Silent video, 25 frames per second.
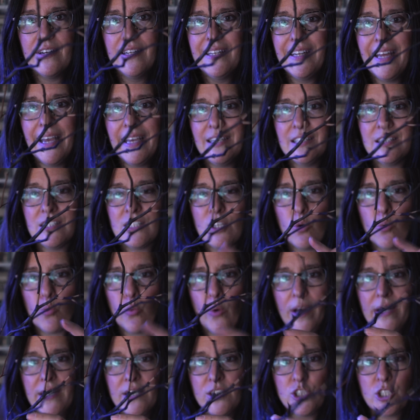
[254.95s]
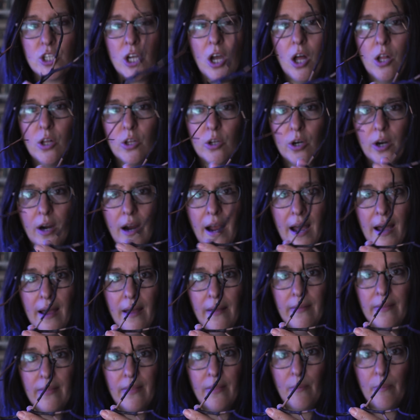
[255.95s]
that may cost a few bucks there.
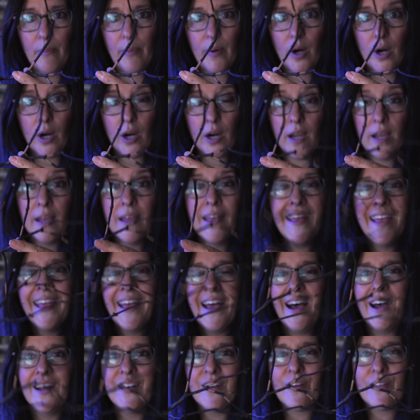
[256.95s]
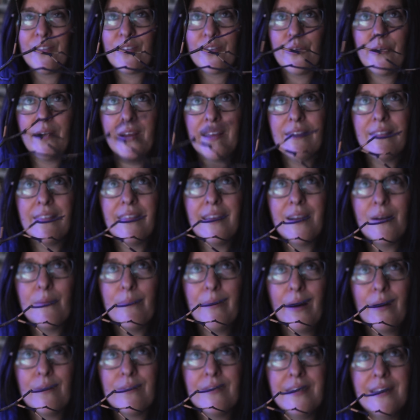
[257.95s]
So keep that in mind
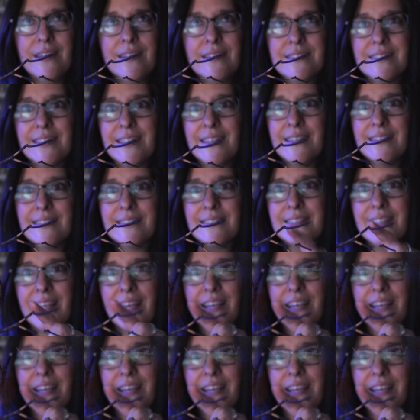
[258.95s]
and